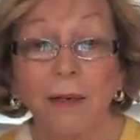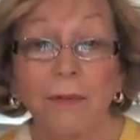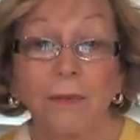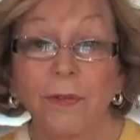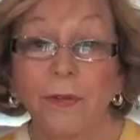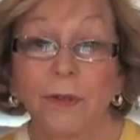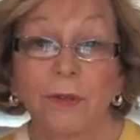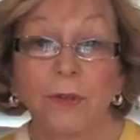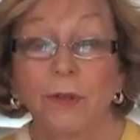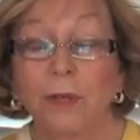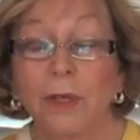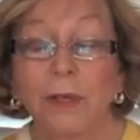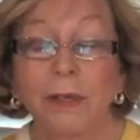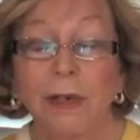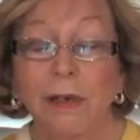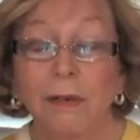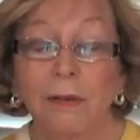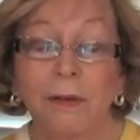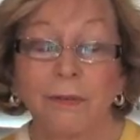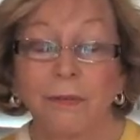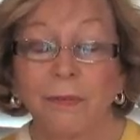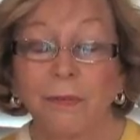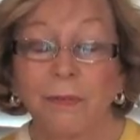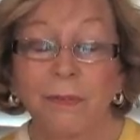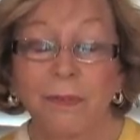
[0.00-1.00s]

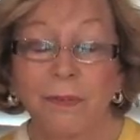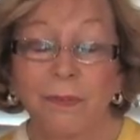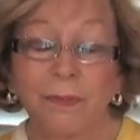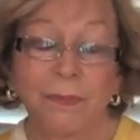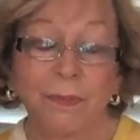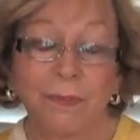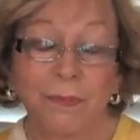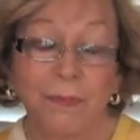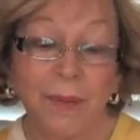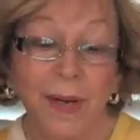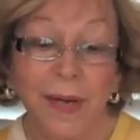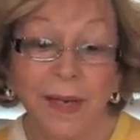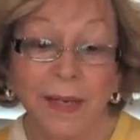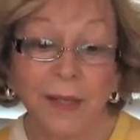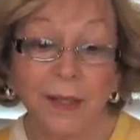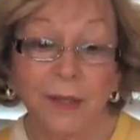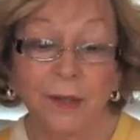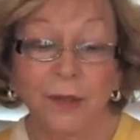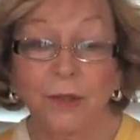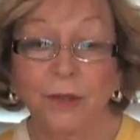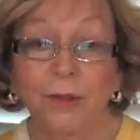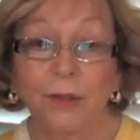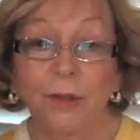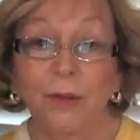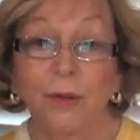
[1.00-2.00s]
of my
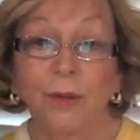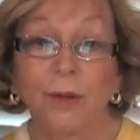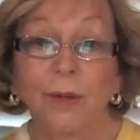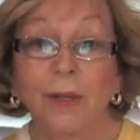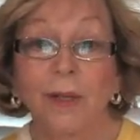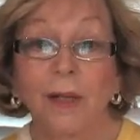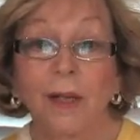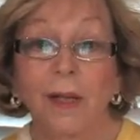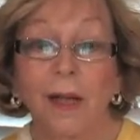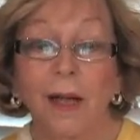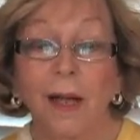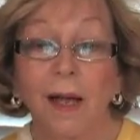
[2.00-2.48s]
control,